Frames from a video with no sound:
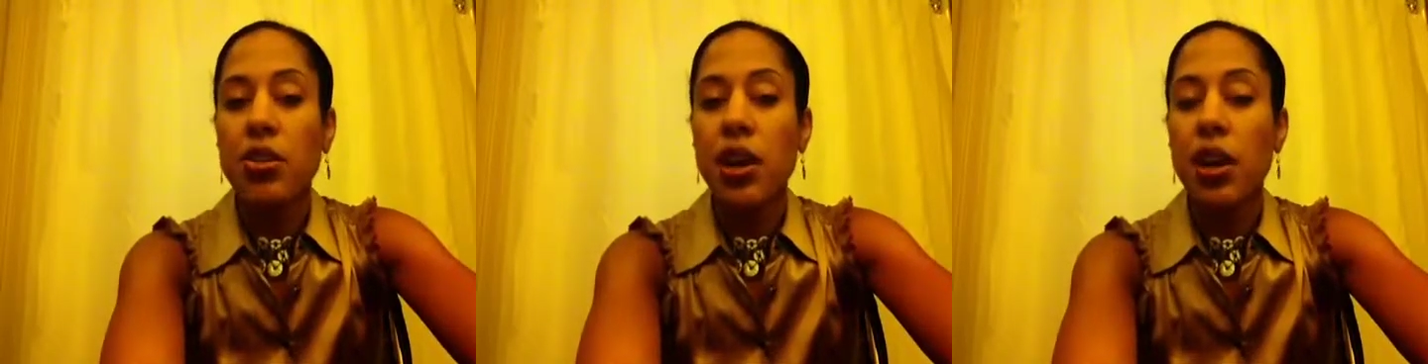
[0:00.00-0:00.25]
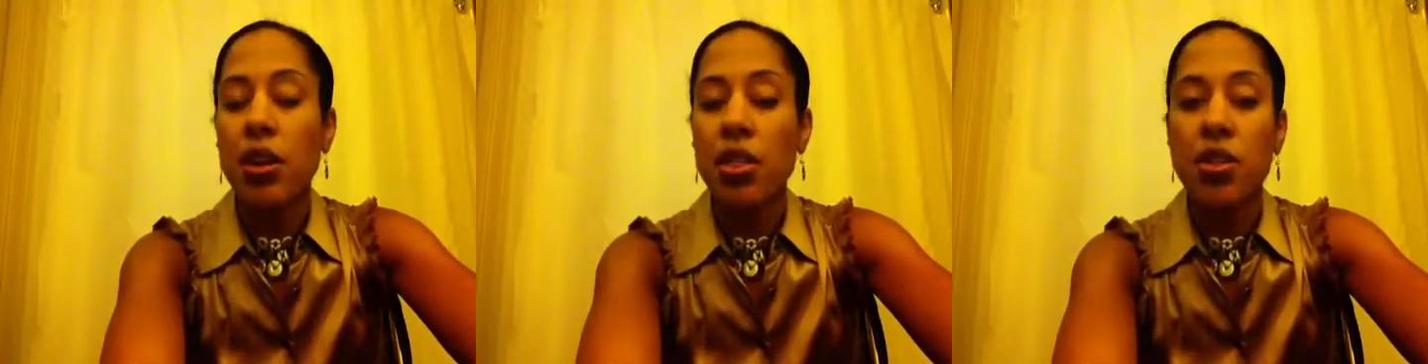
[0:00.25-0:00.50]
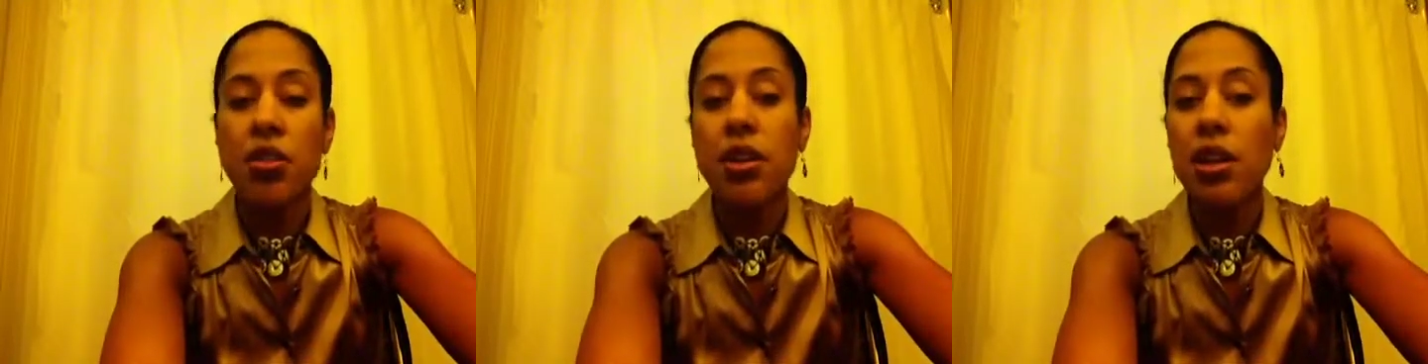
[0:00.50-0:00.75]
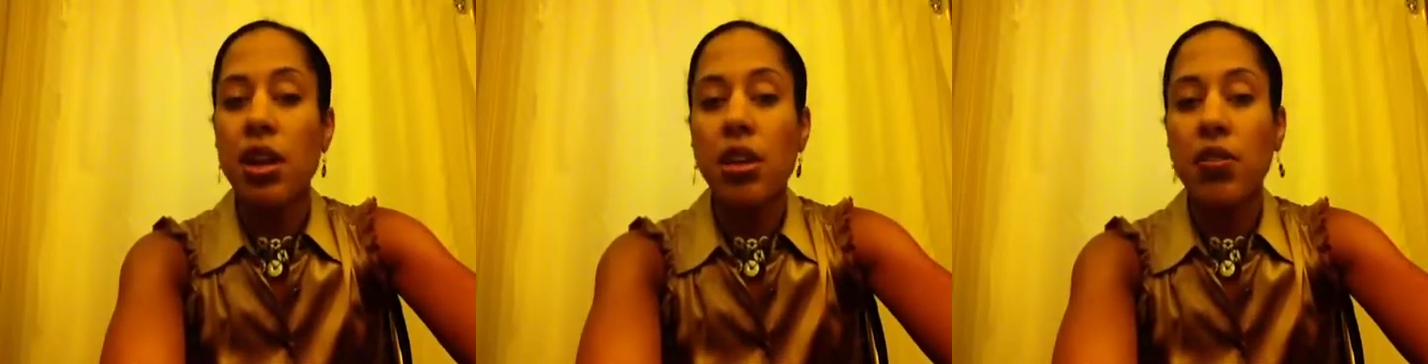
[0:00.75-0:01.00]
had
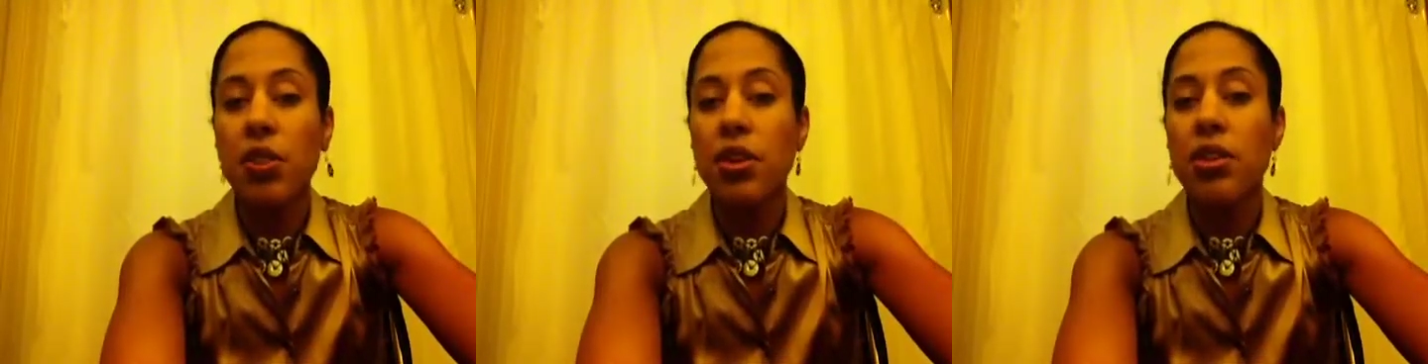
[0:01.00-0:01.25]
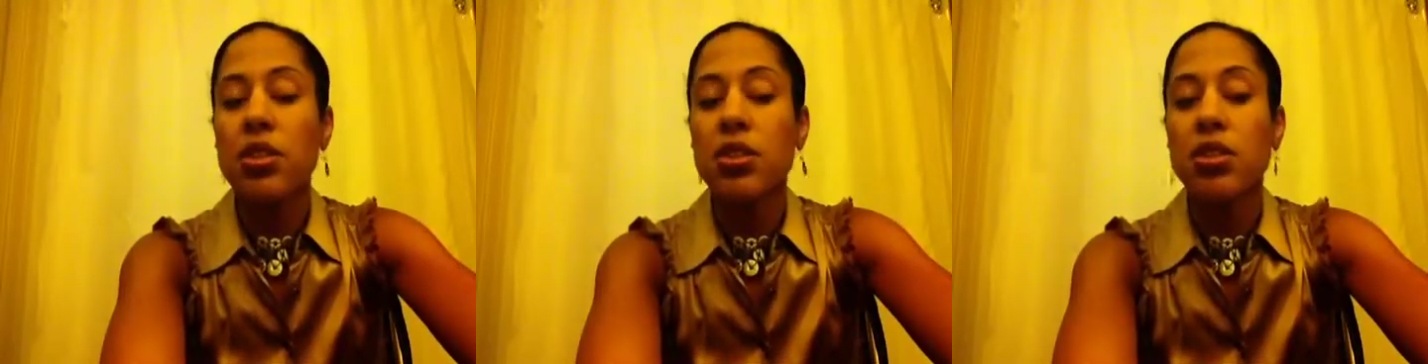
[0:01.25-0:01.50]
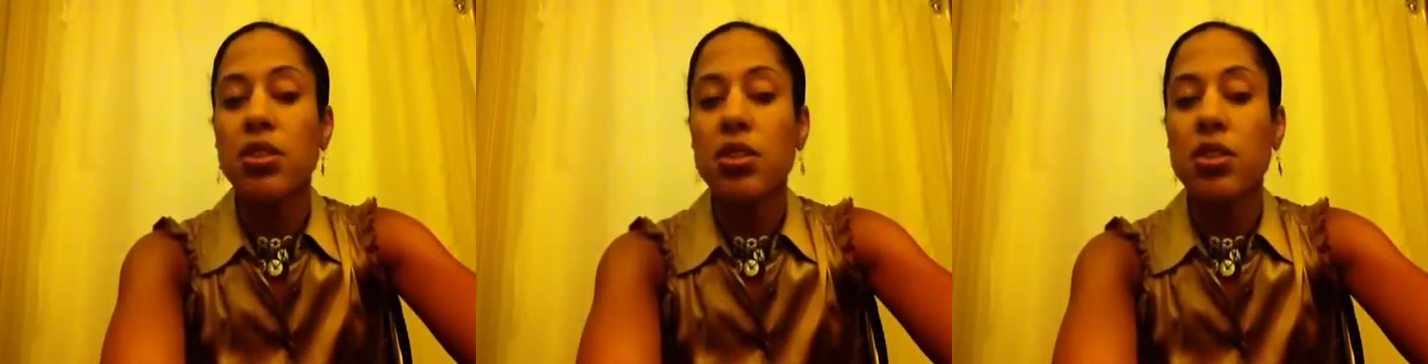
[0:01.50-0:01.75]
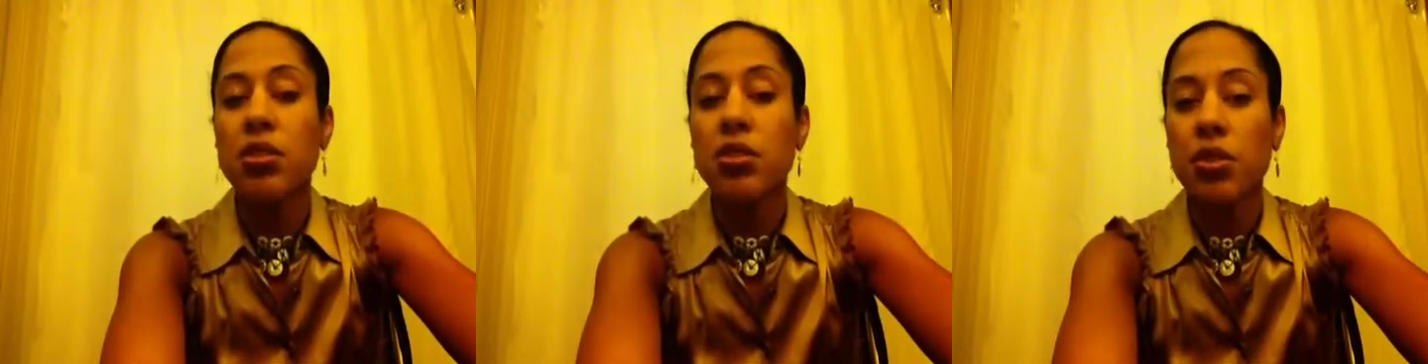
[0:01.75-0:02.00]
30 out of 30 students
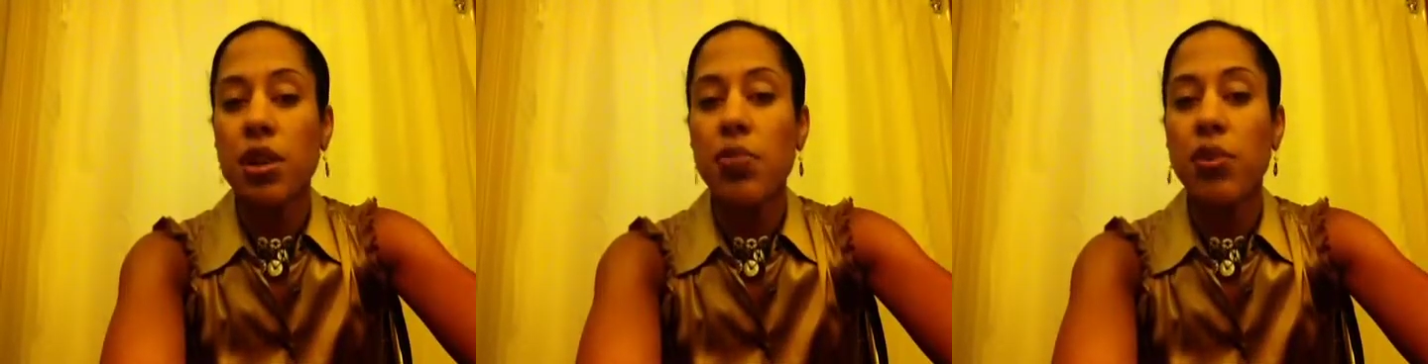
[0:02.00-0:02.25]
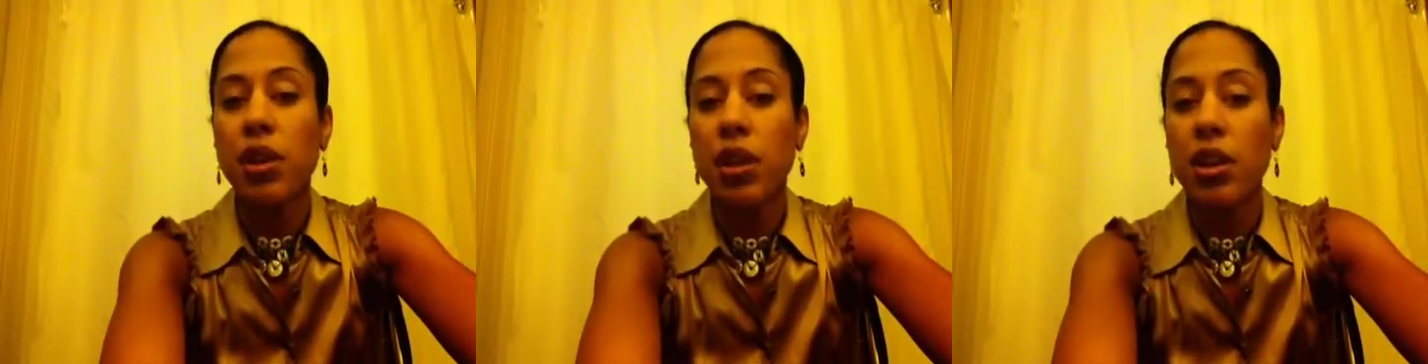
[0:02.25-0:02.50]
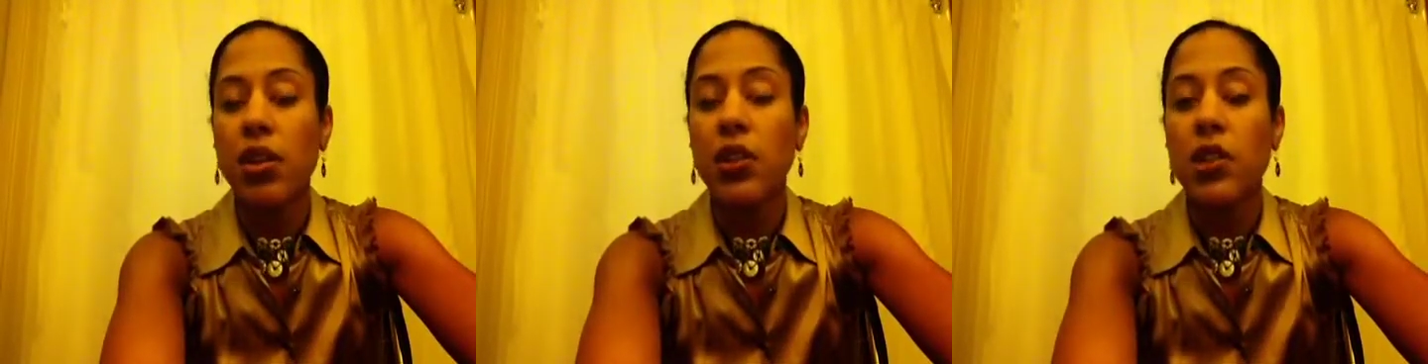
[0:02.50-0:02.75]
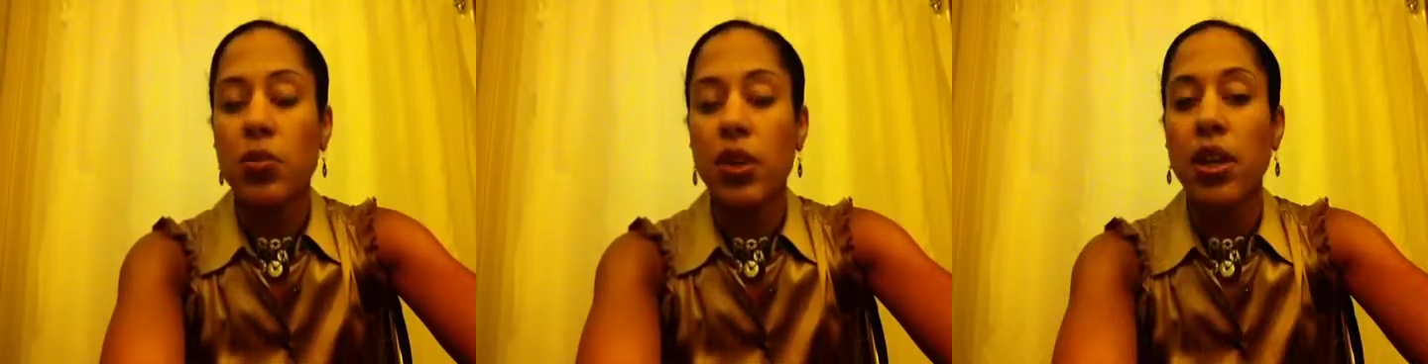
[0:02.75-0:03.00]
who grew up in an
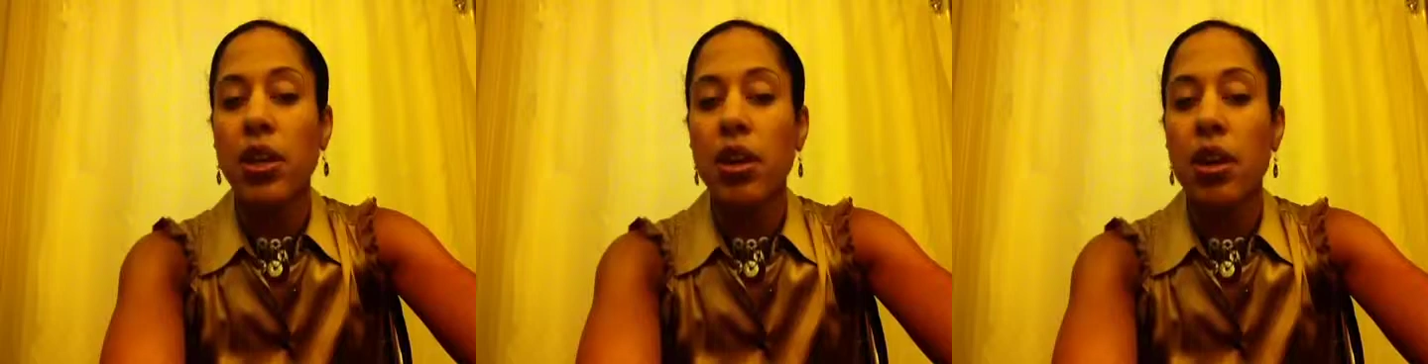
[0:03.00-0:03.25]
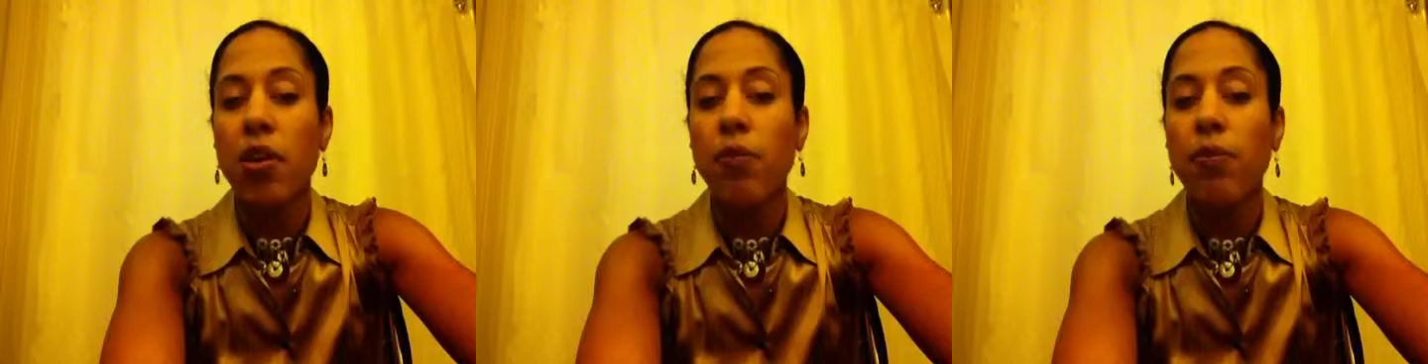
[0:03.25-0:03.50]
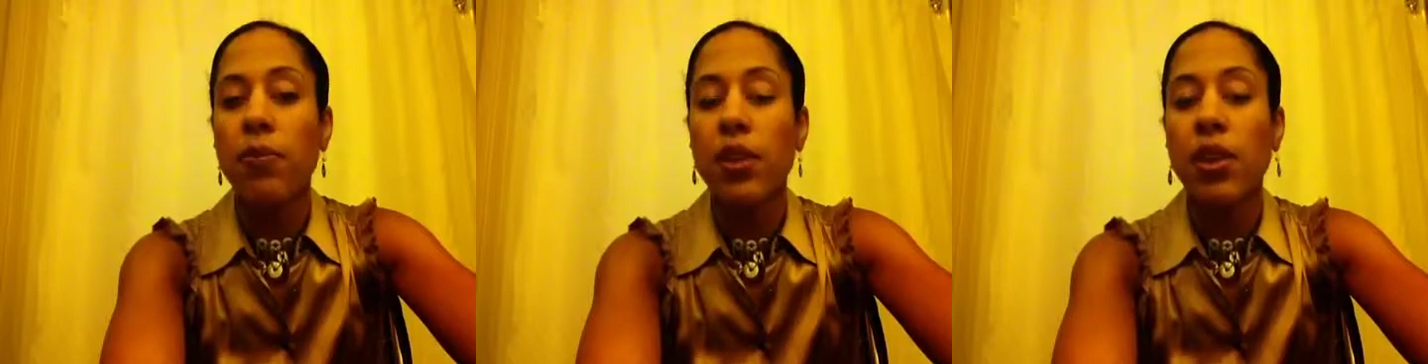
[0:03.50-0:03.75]
English-speaking home.